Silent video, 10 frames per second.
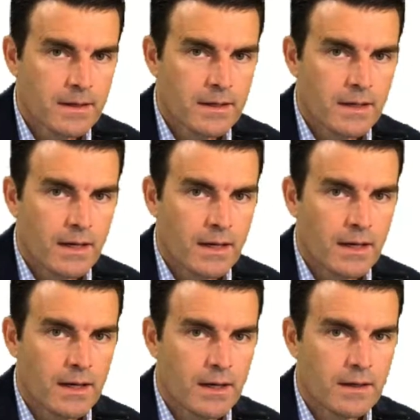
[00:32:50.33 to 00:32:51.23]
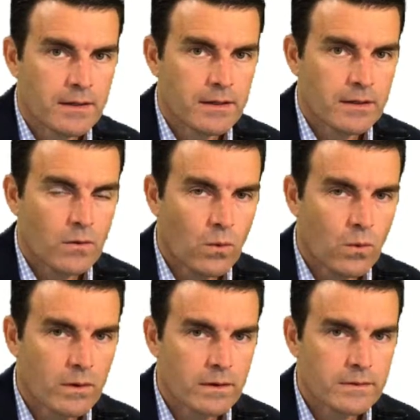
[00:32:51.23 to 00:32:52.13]

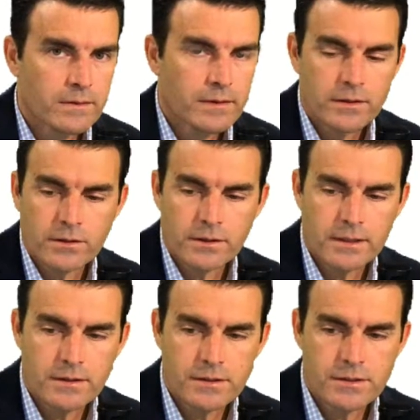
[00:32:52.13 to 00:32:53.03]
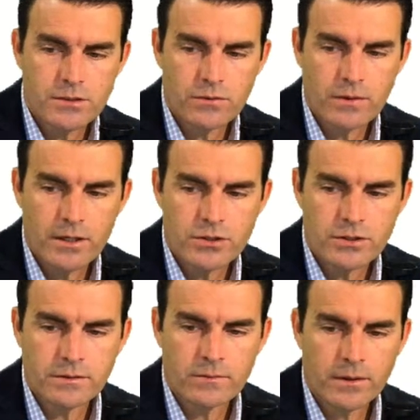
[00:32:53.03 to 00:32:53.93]
Or you get the
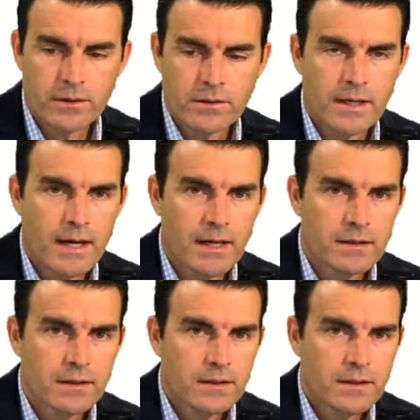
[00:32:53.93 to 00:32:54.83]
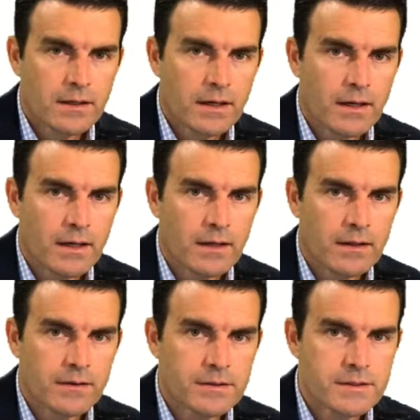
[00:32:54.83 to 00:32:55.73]
situation where you got
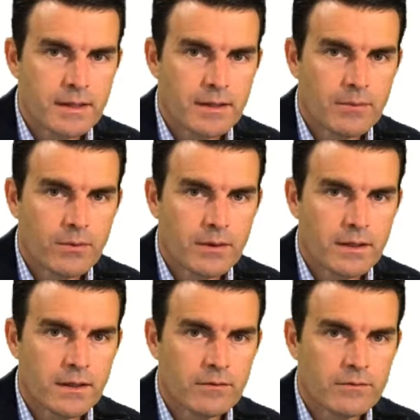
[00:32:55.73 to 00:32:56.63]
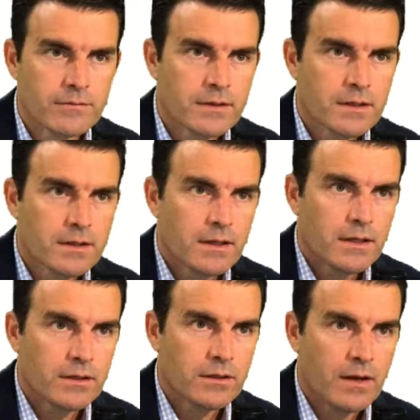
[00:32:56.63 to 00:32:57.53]
the standpoint of,
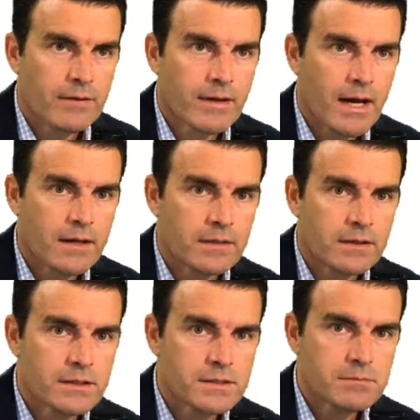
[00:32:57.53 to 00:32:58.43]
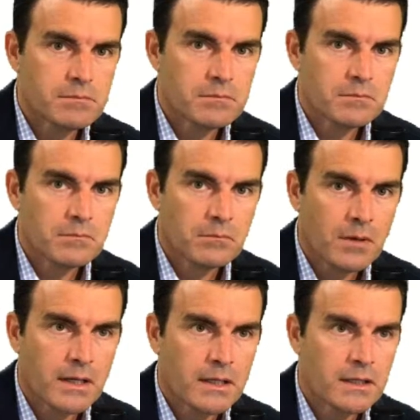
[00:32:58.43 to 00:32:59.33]
I've got this
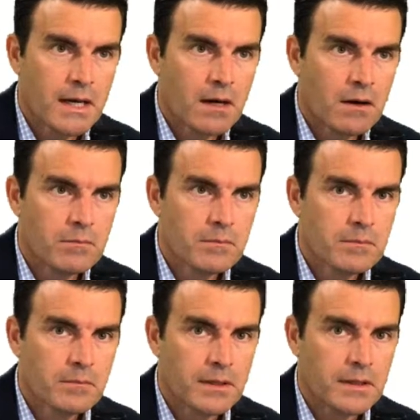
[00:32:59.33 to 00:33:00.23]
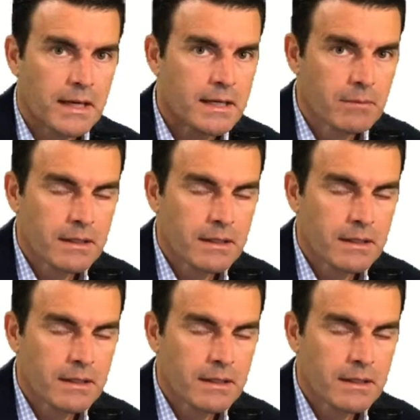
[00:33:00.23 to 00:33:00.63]
money now, but I got to make it